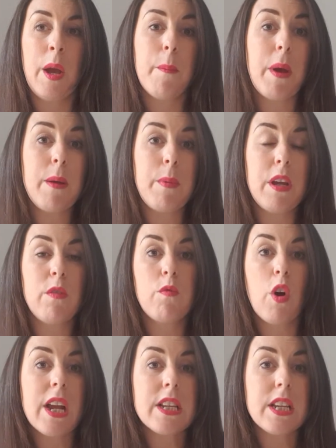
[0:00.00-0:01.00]
maybe
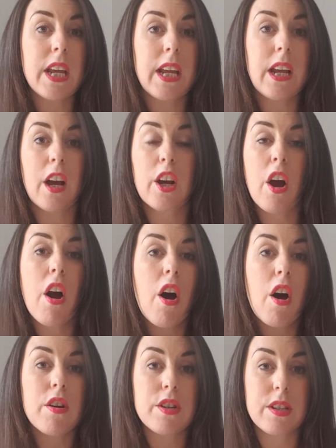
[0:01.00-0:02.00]
writing a
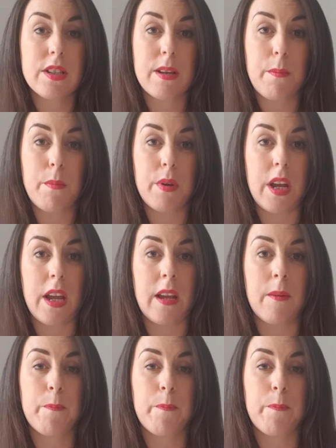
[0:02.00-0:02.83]
card to somebody,